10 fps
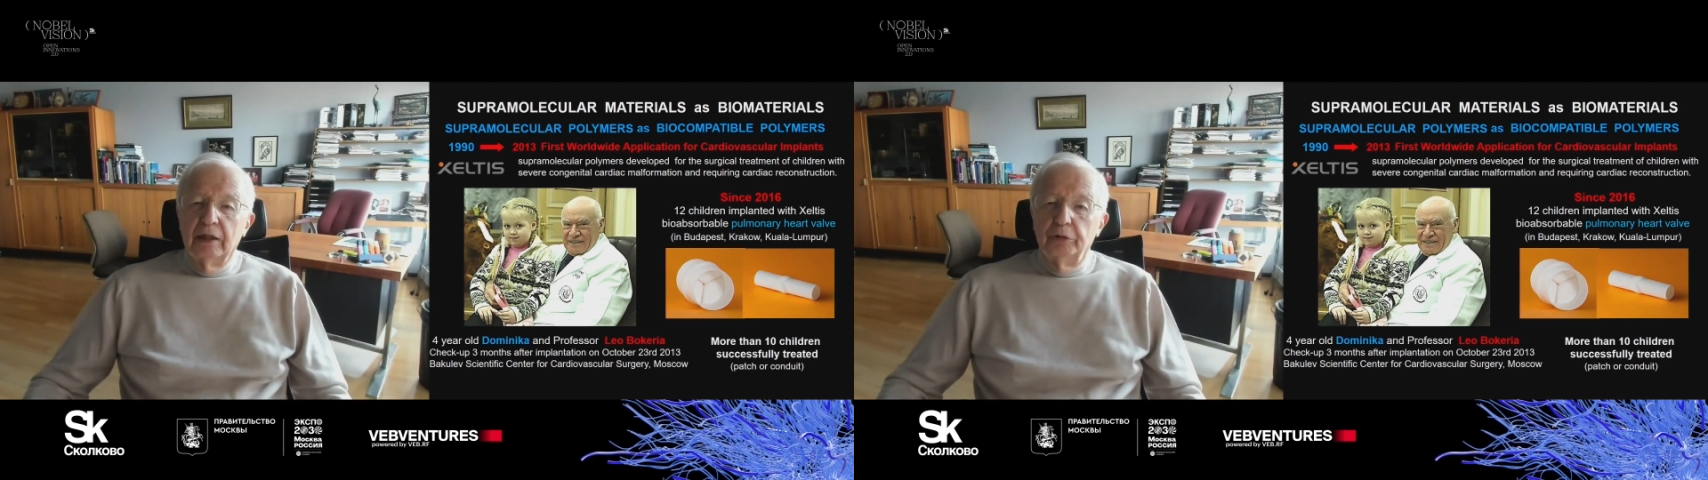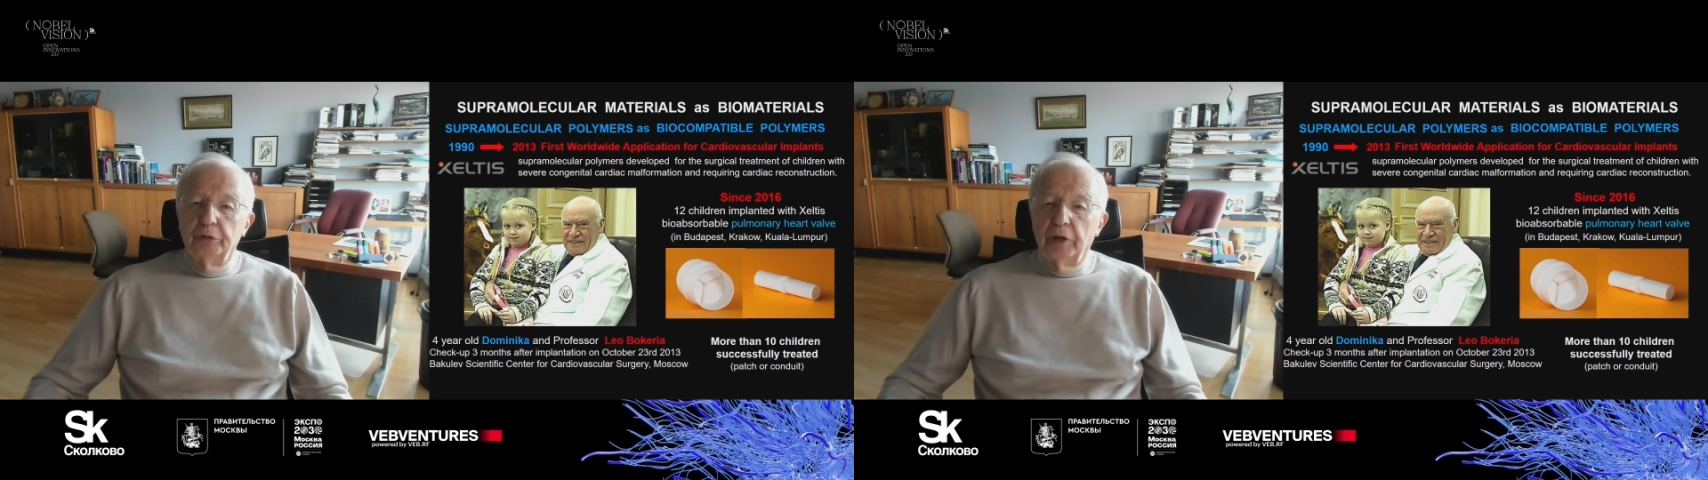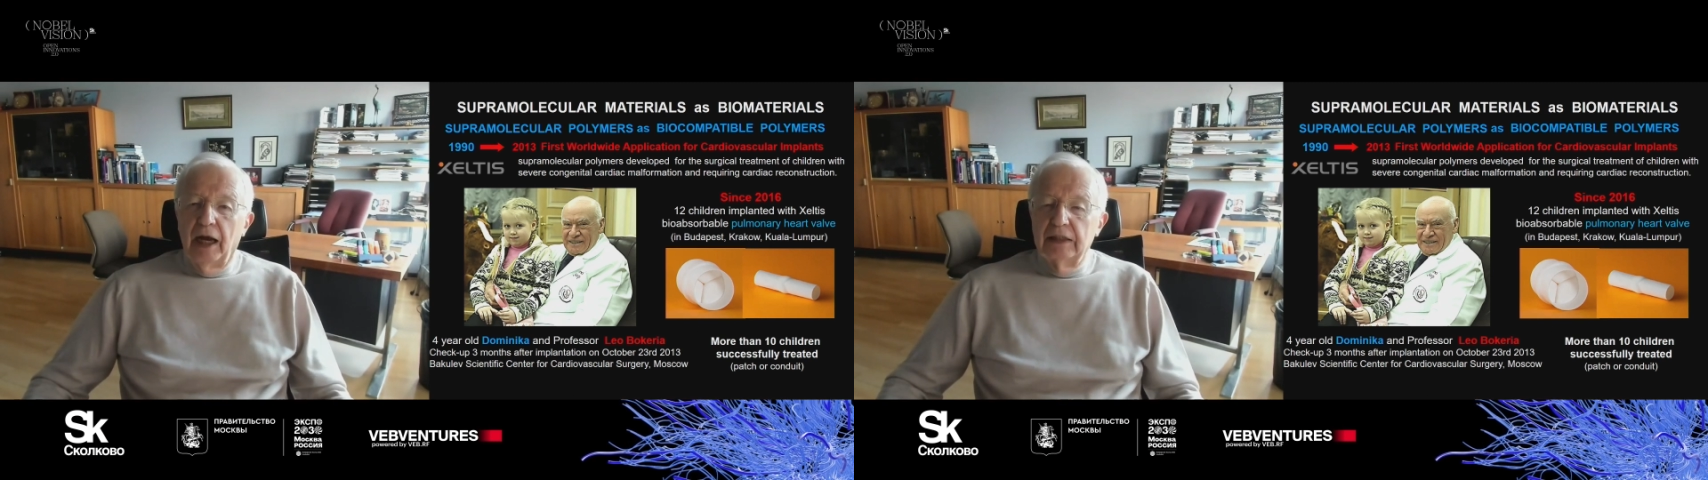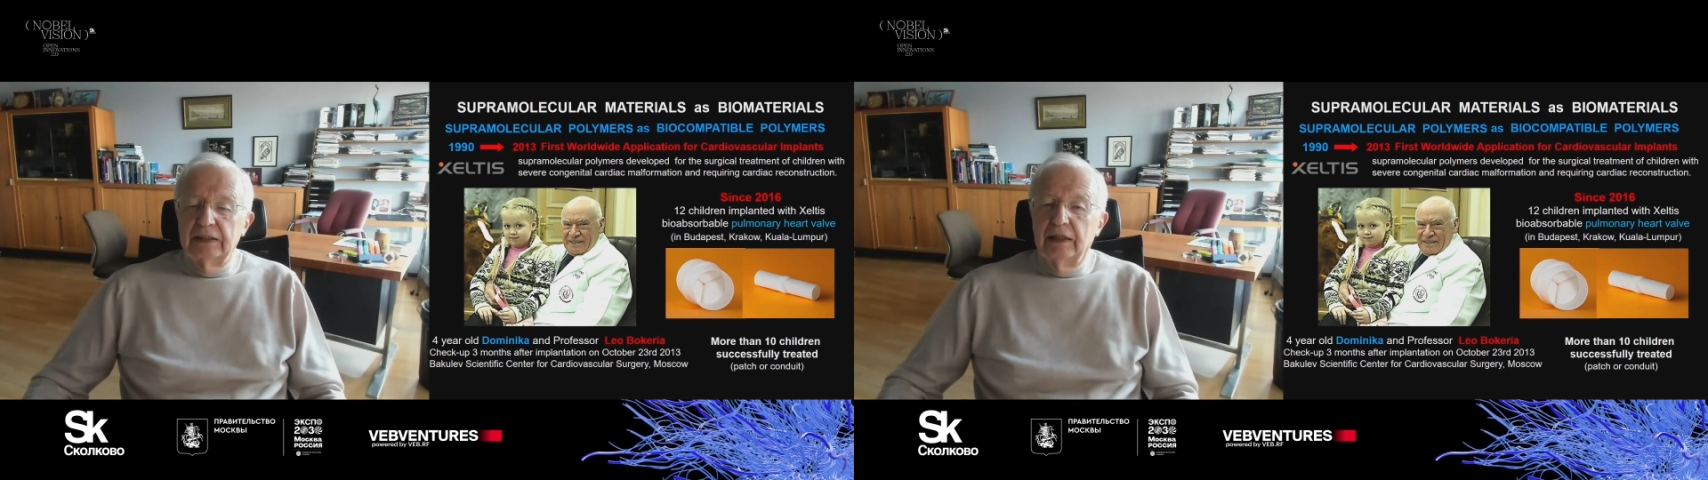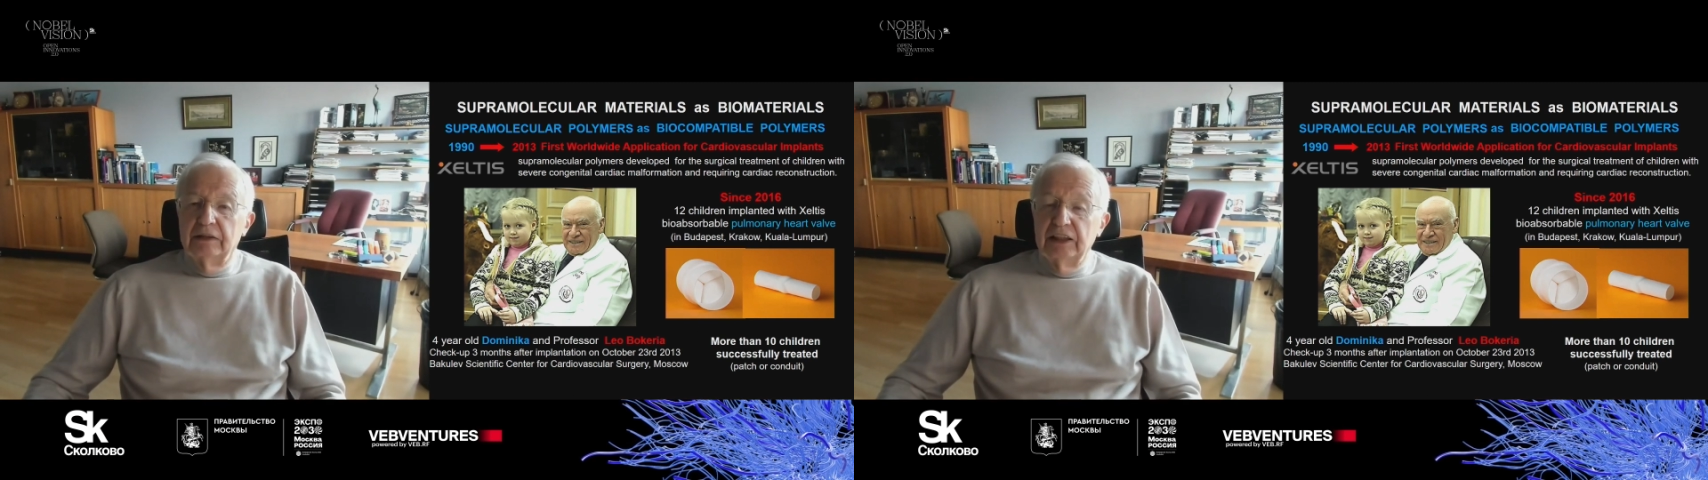
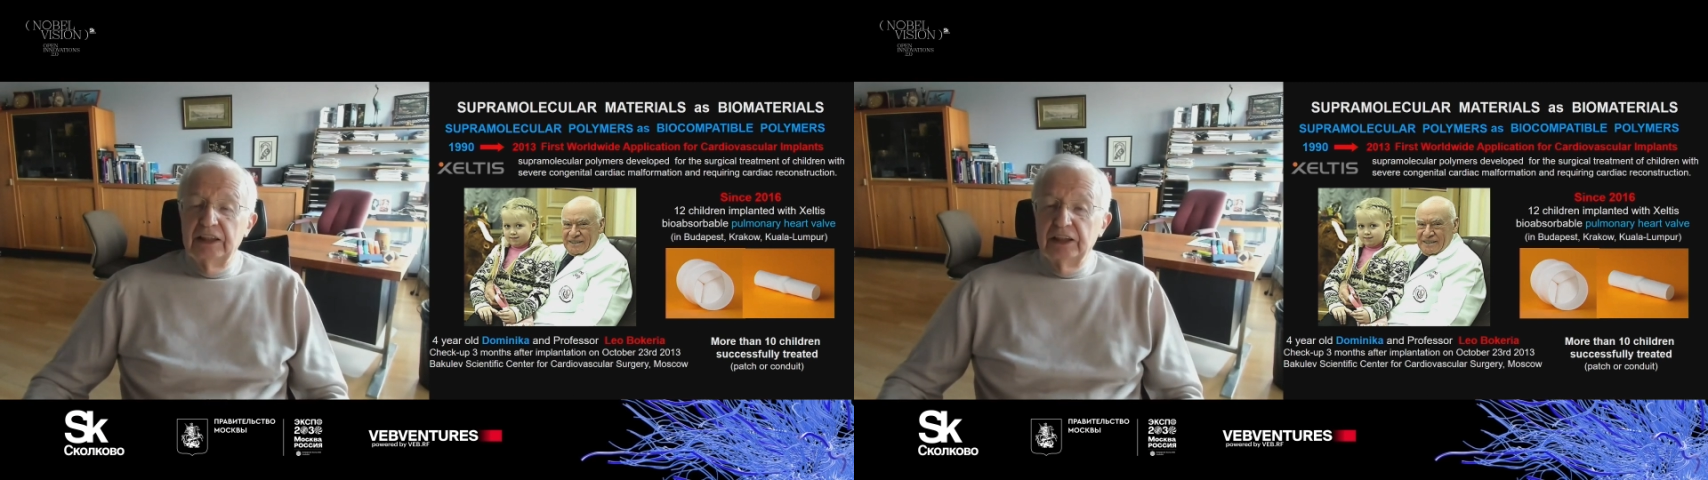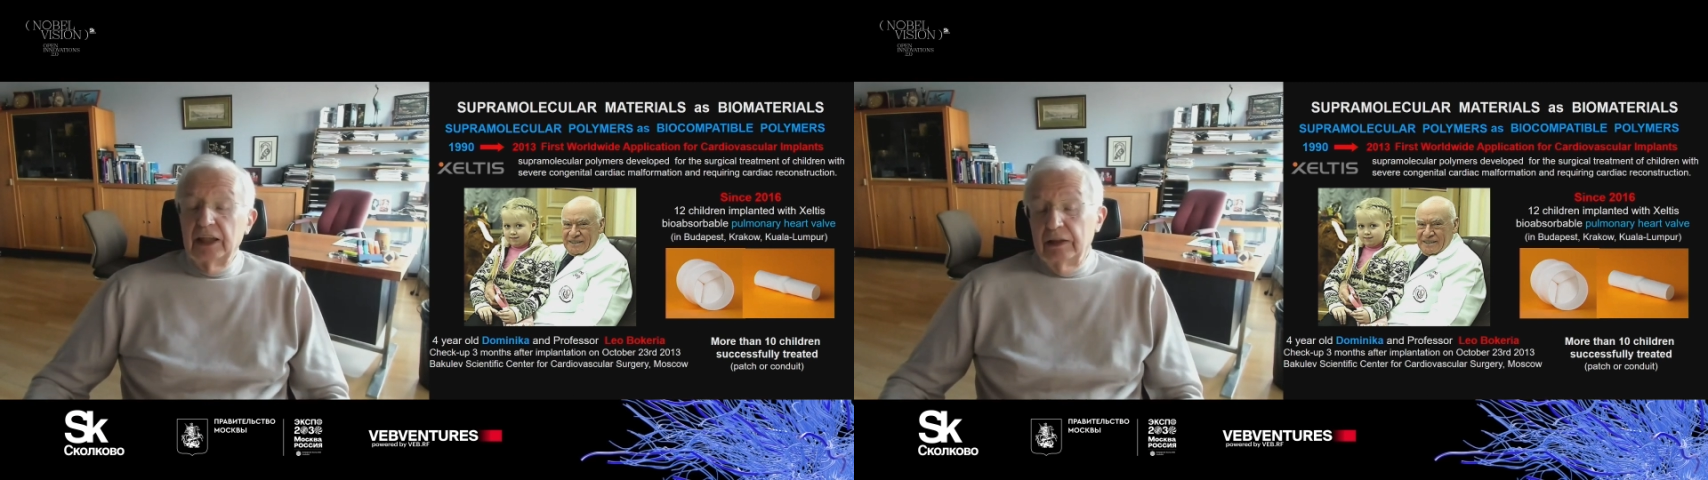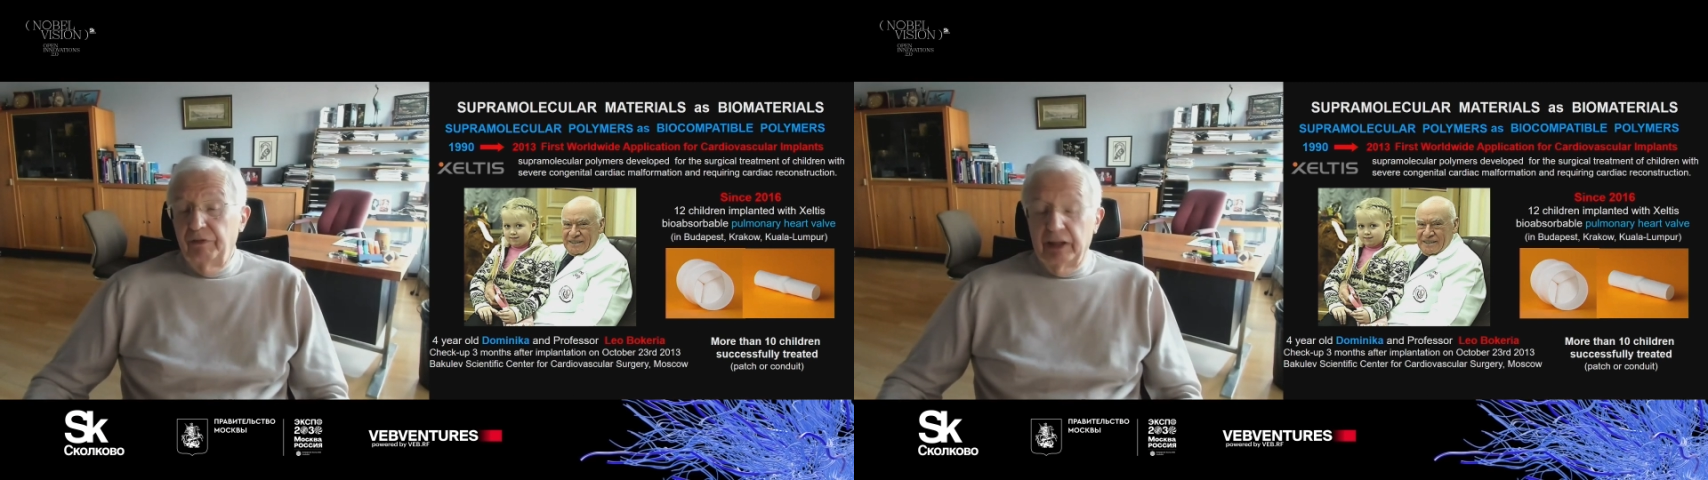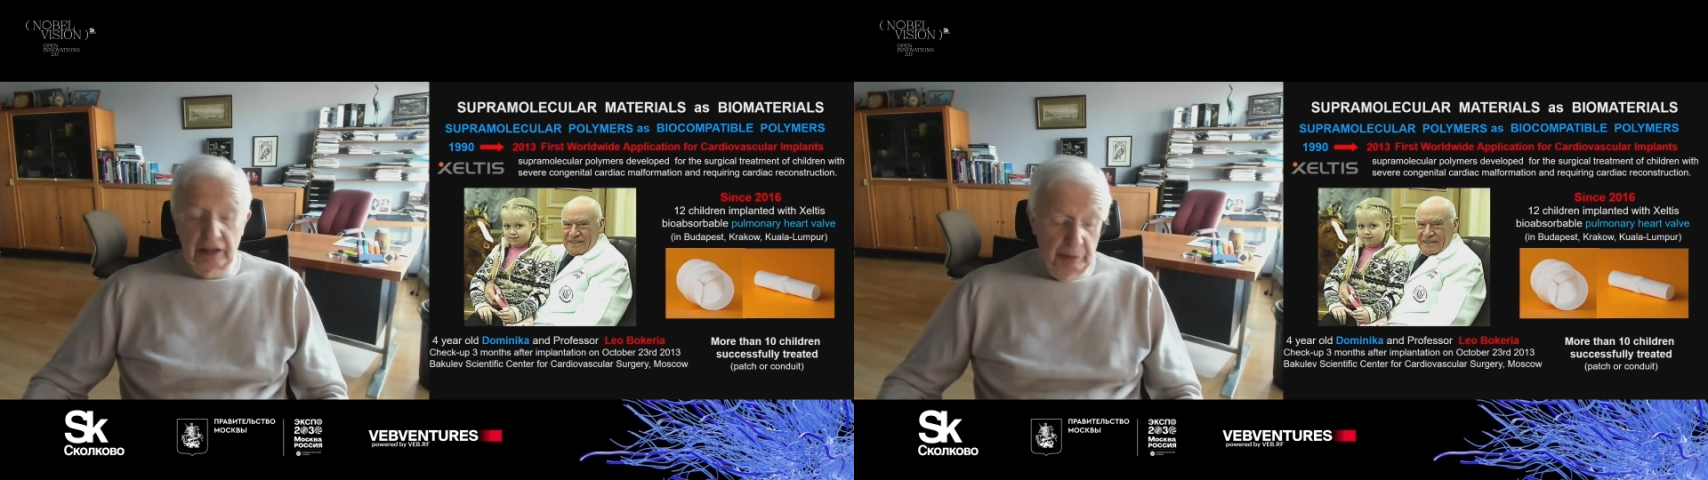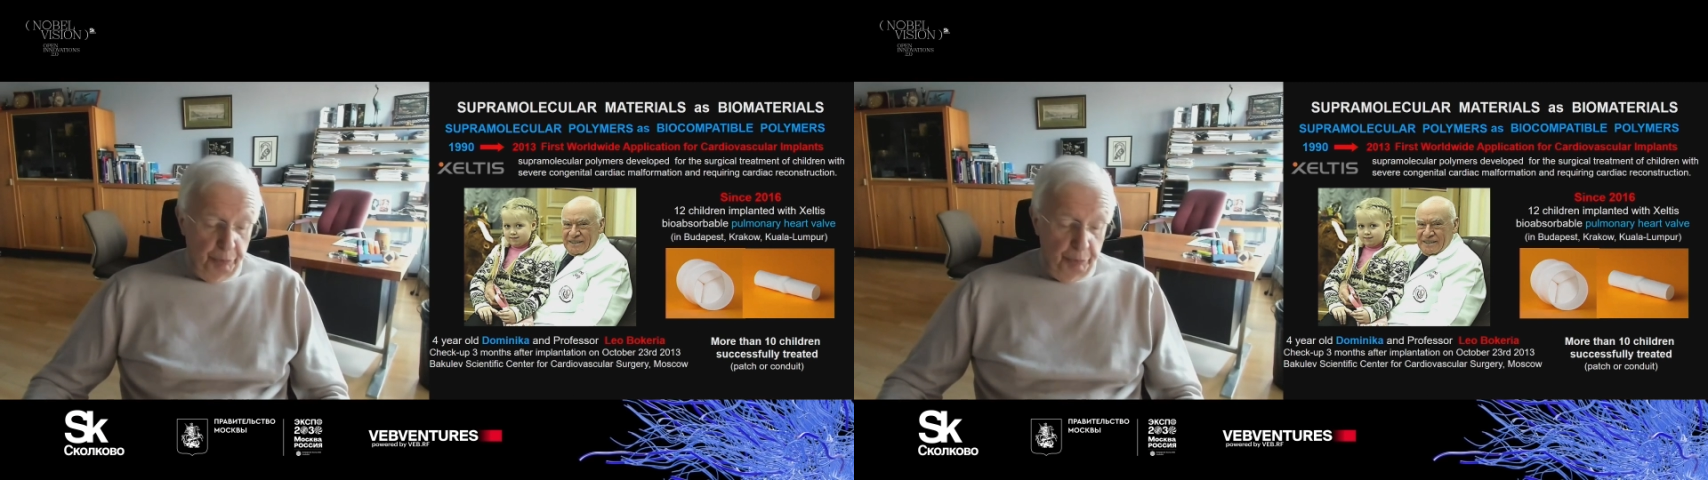This is a very